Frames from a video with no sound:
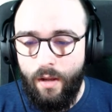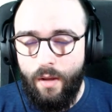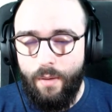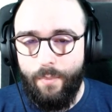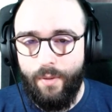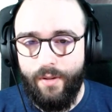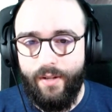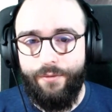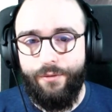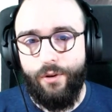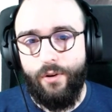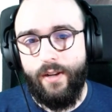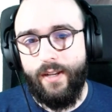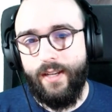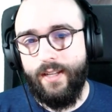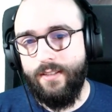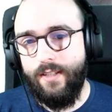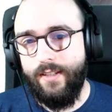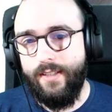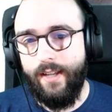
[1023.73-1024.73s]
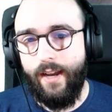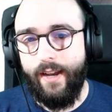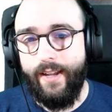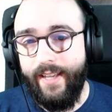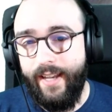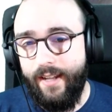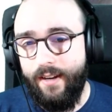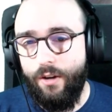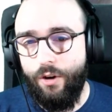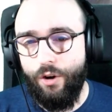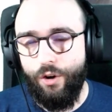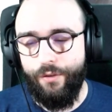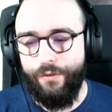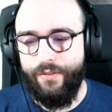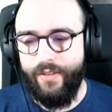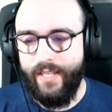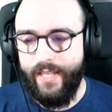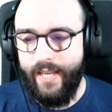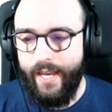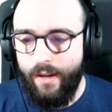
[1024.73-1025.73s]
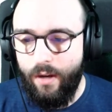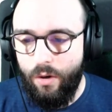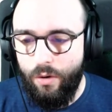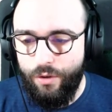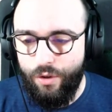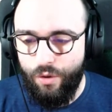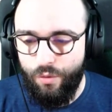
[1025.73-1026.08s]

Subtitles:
But if you're against a Diana or Viego,